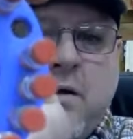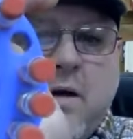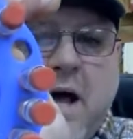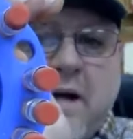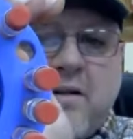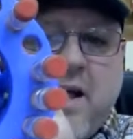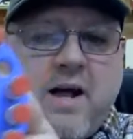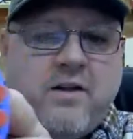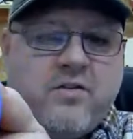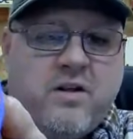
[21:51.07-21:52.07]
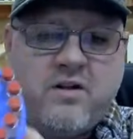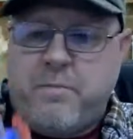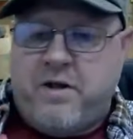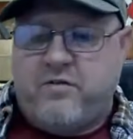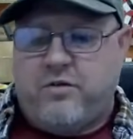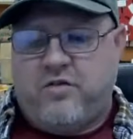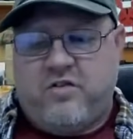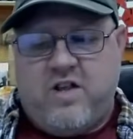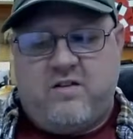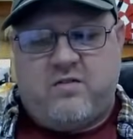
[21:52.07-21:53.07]
octagons that the pencils
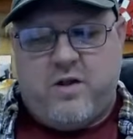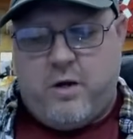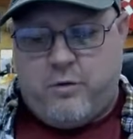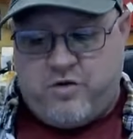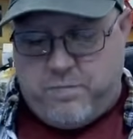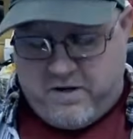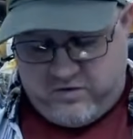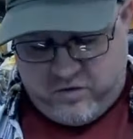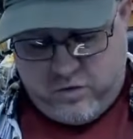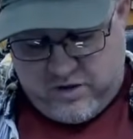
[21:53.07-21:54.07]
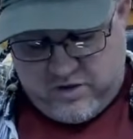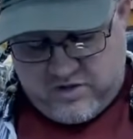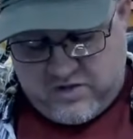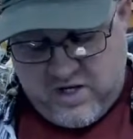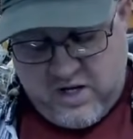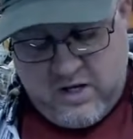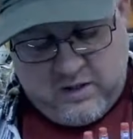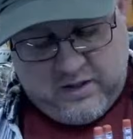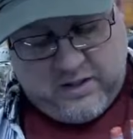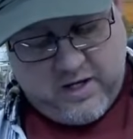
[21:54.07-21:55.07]
sit so they don't spin. So you can just,
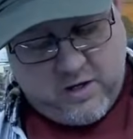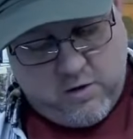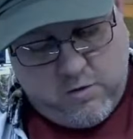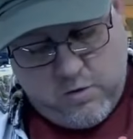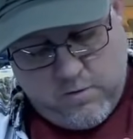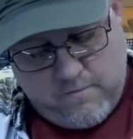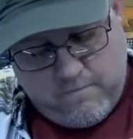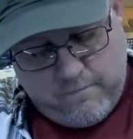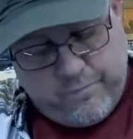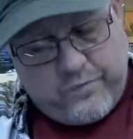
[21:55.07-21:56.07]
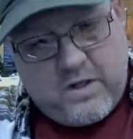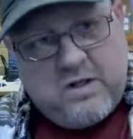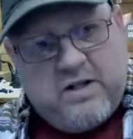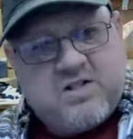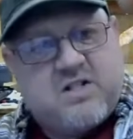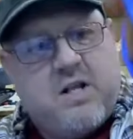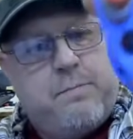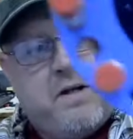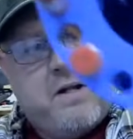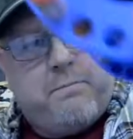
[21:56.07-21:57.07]
and then they go and they slip
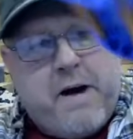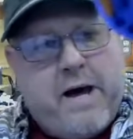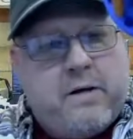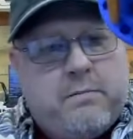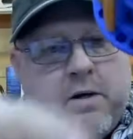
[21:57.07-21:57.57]
into the bottom